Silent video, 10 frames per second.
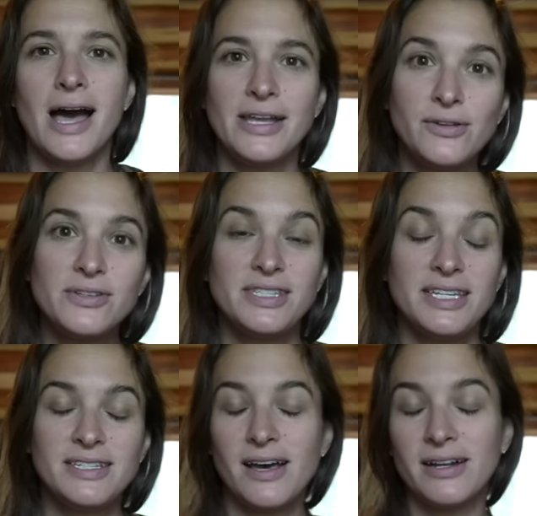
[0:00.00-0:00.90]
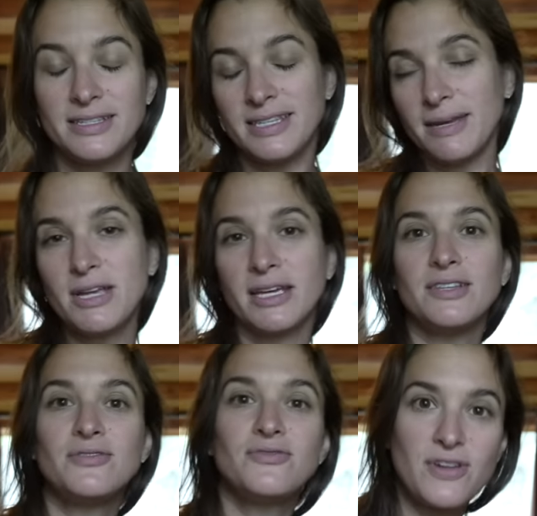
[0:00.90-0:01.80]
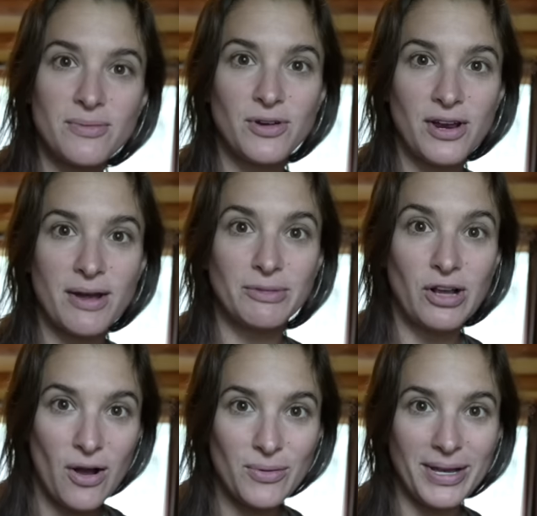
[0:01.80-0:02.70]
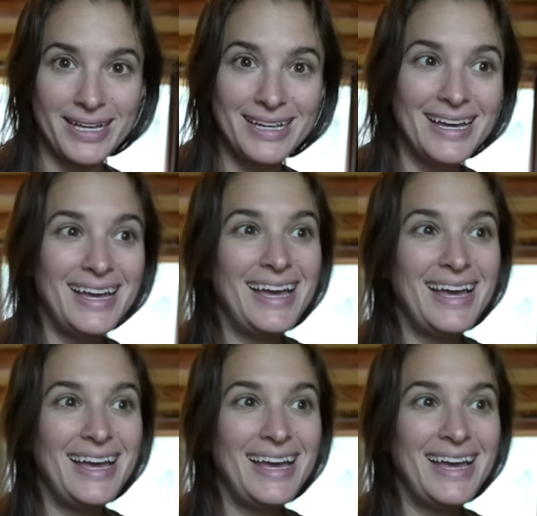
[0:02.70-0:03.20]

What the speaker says: I noticed he's on his name tag, he's from where I'm going.